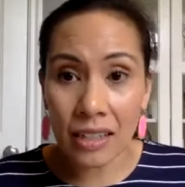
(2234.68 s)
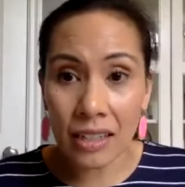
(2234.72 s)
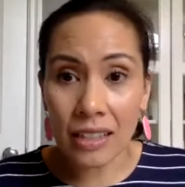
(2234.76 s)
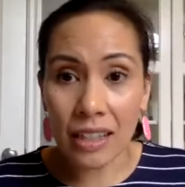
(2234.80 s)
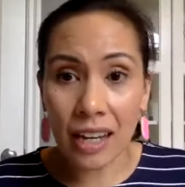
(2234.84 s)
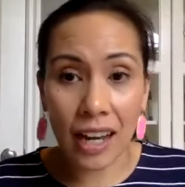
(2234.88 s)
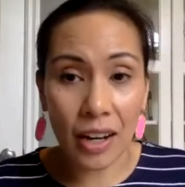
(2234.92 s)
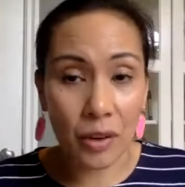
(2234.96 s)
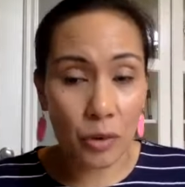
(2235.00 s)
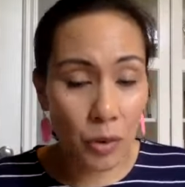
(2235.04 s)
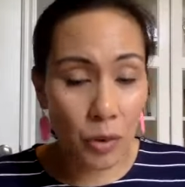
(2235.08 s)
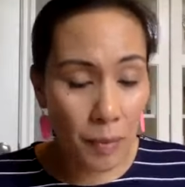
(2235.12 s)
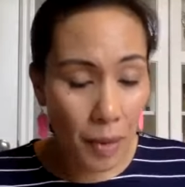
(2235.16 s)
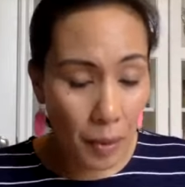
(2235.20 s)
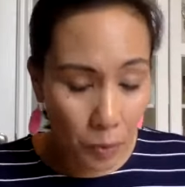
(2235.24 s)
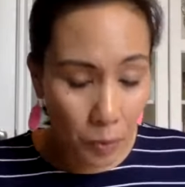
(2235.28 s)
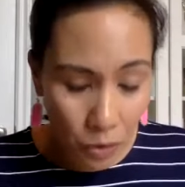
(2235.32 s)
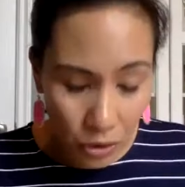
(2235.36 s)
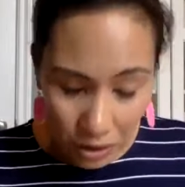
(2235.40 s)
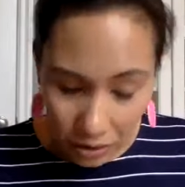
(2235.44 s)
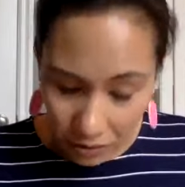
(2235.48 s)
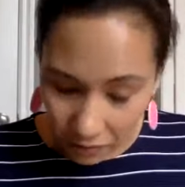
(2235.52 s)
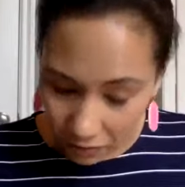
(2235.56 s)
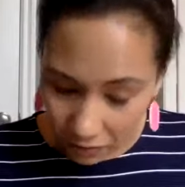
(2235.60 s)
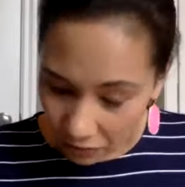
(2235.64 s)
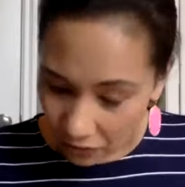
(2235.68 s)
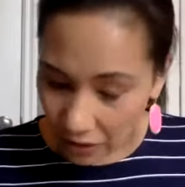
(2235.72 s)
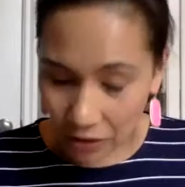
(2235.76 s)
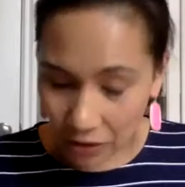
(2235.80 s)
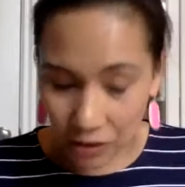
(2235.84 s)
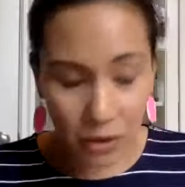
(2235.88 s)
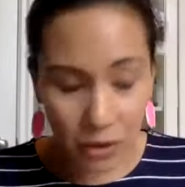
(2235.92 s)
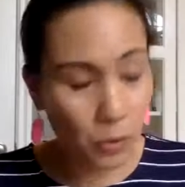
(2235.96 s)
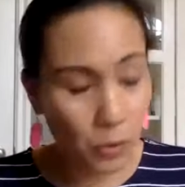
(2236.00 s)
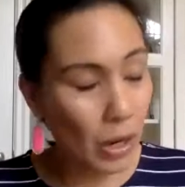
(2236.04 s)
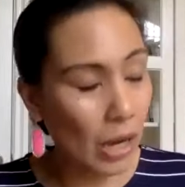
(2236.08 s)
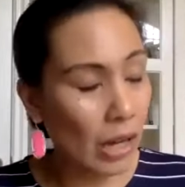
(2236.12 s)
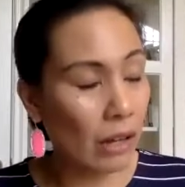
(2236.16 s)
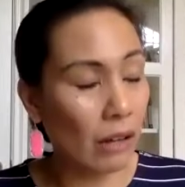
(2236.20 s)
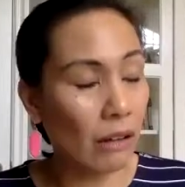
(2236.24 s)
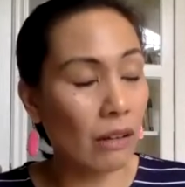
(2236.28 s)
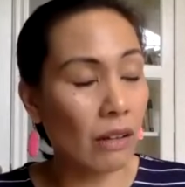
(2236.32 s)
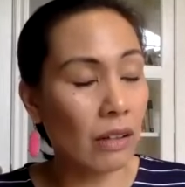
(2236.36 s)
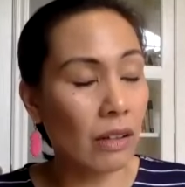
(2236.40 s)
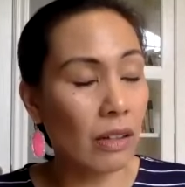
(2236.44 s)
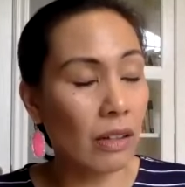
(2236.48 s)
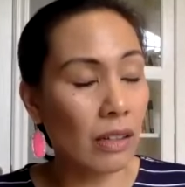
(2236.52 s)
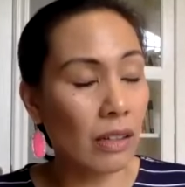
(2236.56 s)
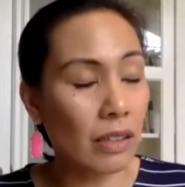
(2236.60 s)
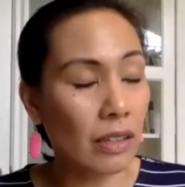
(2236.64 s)
I remember it very
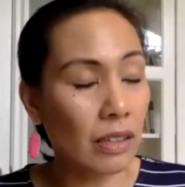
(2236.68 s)
well.